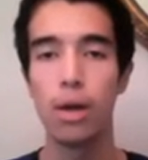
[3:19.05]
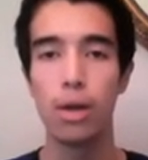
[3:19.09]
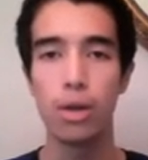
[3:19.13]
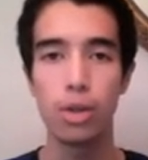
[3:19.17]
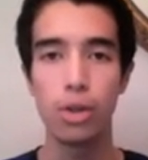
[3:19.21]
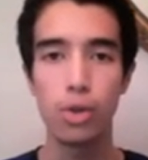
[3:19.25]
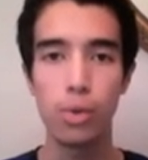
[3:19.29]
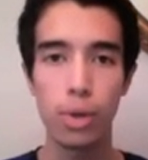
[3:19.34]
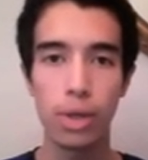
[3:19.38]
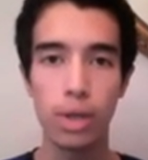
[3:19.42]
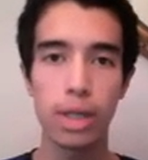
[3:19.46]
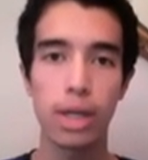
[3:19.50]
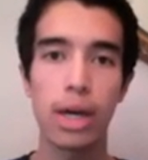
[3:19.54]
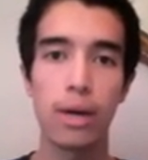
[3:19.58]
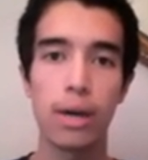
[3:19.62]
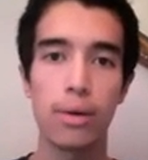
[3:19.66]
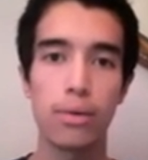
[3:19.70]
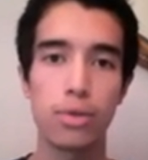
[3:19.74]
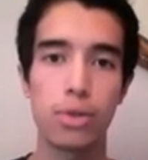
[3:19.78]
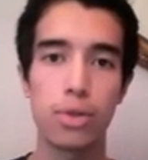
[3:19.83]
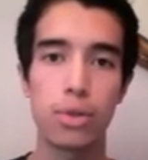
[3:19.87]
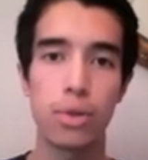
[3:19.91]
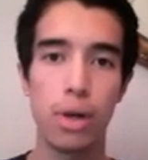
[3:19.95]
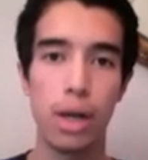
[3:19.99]
you
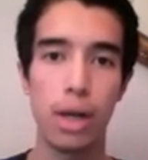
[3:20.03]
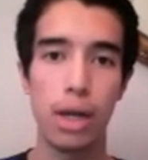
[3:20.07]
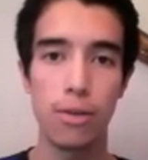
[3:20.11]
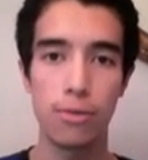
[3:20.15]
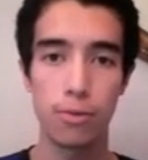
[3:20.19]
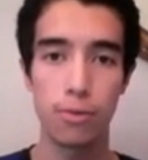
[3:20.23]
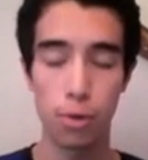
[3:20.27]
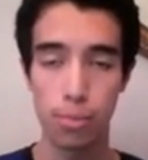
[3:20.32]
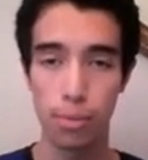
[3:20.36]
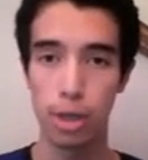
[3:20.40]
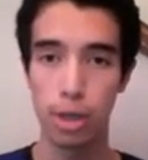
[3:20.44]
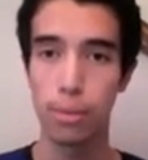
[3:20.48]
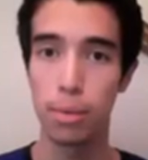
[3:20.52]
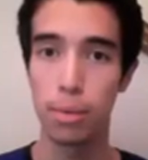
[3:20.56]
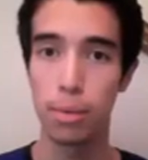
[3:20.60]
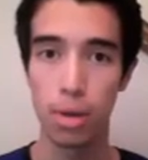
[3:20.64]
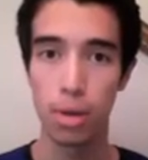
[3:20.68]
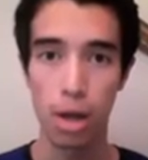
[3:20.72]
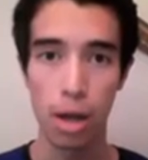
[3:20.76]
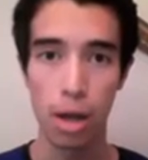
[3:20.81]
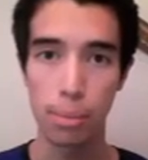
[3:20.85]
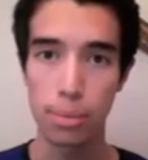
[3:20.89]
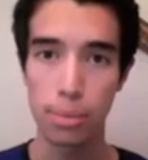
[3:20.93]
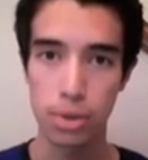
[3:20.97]
encounter a formidable
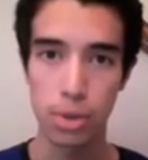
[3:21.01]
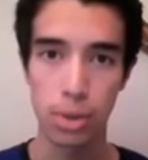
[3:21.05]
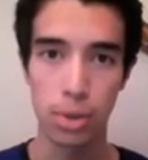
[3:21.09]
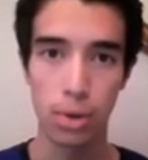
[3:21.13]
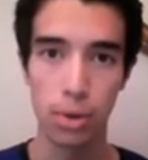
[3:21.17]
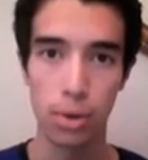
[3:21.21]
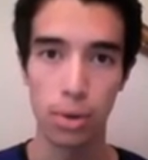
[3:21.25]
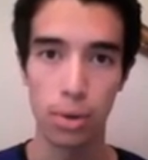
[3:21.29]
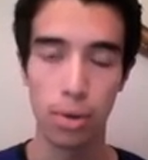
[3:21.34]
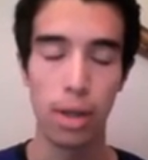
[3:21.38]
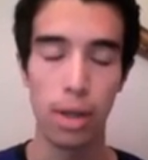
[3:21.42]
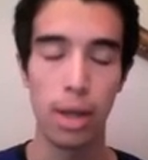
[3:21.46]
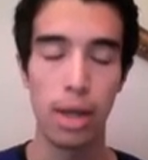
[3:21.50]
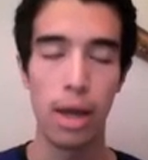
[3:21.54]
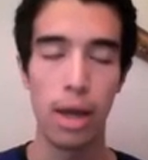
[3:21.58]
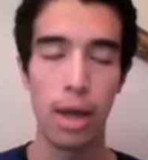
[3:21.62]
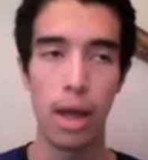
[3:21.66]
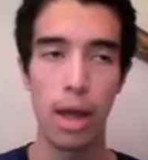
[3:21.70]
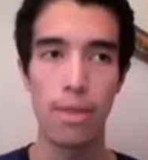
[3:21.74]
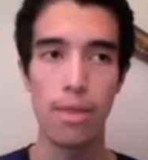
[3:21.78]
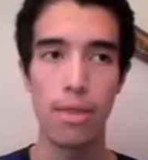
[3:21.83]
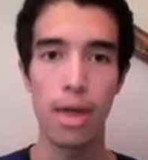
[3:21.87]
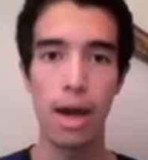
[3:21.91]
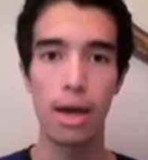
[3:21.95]
obstacle,
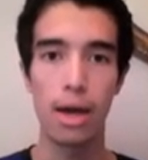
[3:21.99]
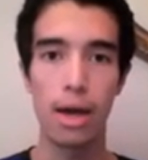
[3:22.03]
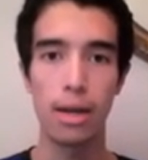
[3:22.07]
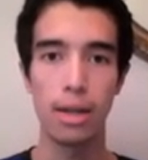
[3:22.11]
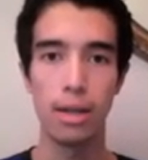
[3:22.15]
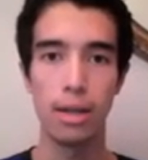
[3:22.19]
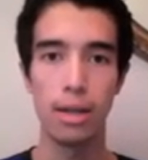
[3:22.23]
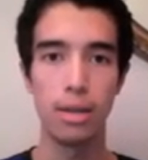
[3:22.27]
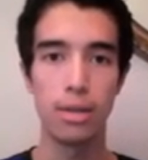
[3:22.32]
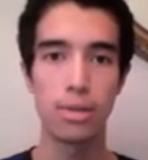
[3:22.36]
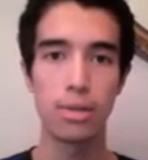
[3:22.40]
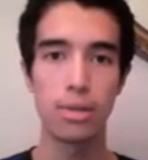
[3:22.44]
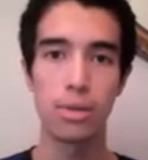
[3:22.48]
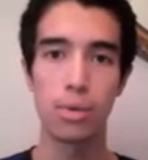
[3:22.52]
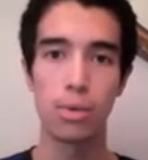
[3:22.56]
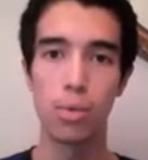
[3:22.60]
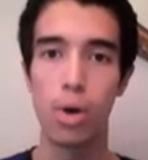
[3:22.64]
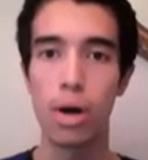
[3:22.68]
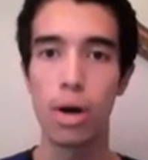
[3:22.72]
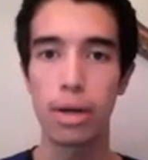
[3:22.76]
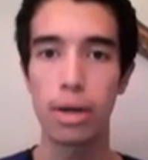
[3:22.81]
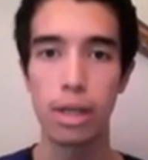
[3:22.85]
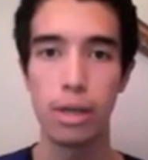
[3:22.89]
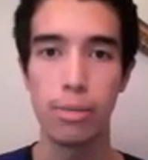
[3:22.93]
and that is the
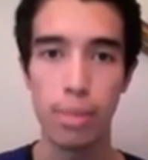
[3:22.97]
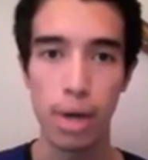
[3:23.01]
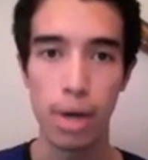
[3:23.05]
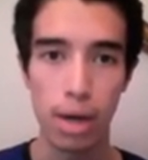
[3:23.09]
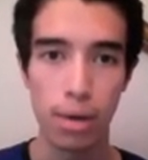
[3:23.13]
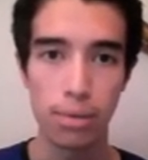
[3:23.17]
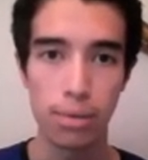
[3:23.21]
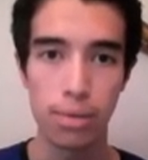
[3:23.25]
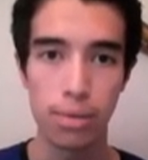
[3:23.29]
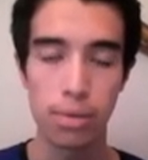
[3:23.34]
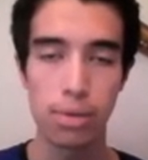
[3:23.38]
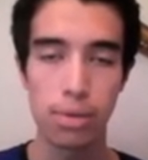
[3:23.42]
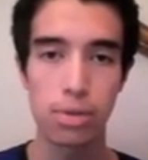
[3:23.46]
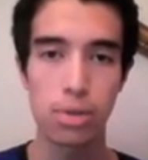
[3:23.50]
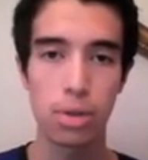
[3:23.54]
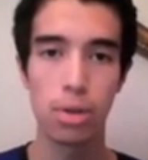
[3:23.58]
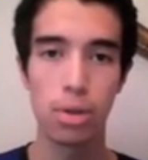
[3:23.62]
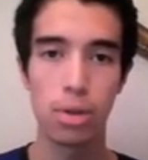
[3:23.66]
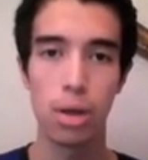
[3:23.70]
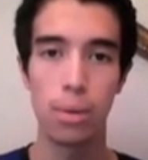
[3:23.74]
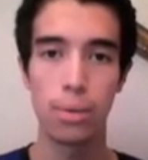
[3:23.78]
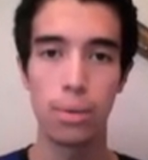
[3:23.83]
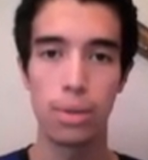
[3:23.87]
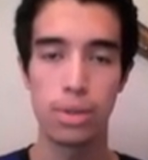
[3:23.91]
Rocky Mountains
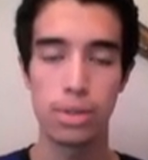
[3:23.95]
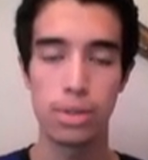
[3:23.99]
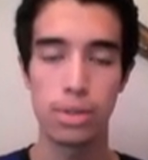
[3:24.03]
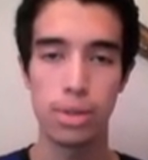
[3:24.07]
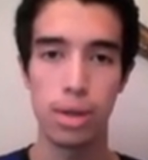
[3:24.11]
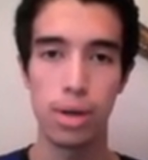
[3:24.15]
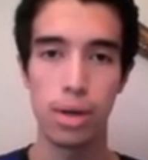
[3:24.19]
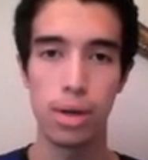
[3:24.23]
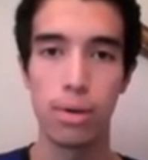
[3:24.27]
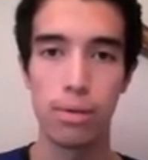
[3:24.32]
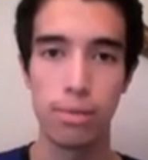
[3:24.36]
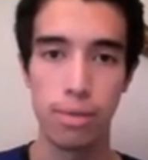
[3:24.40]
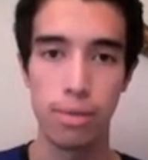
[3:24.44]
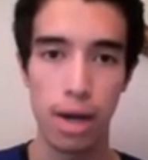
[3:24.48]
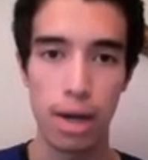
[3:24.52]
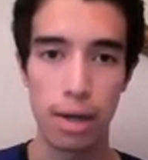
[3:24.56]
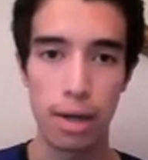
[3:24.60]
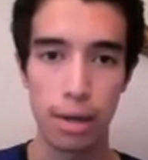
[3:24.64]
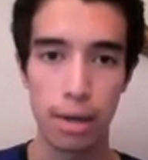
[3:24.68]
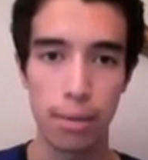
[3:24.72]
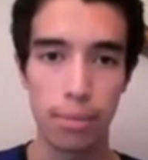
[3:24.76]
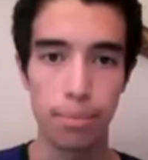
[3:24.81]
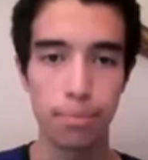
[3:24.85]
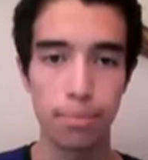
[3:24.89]
along with the Sierra
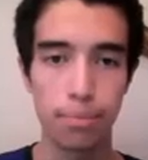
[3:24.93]
Nevada.